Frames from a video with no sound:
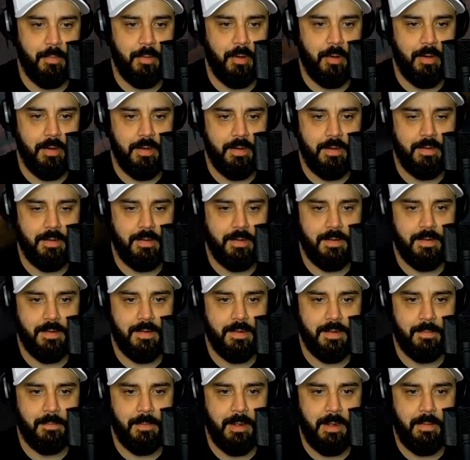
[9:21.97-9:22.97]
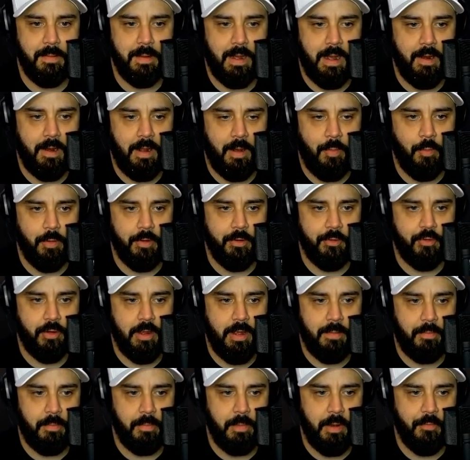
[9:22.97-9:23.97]
I, mean, I, I want to
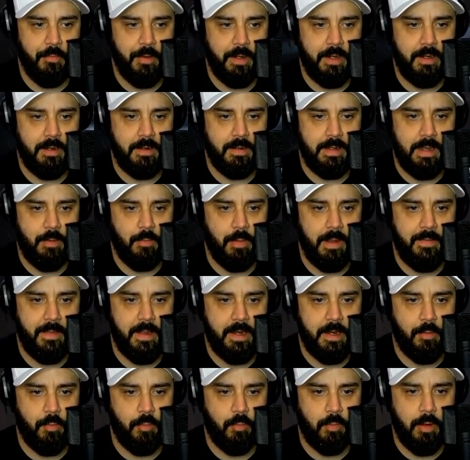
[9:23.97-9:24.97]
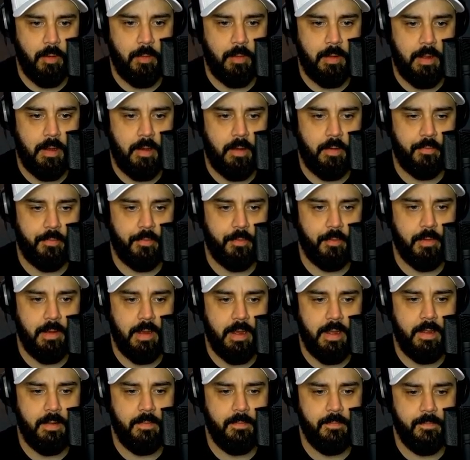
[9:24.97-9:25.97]
drop them over here. That way they don't roll off,
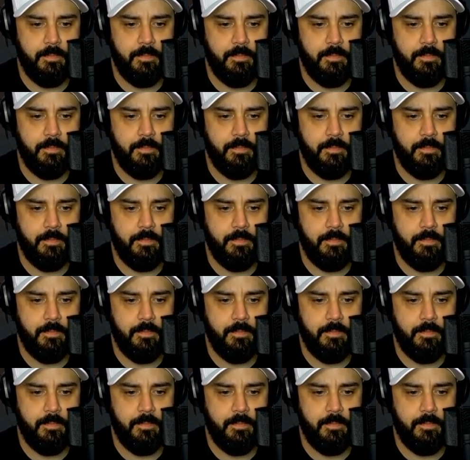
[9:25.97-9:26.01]
okay?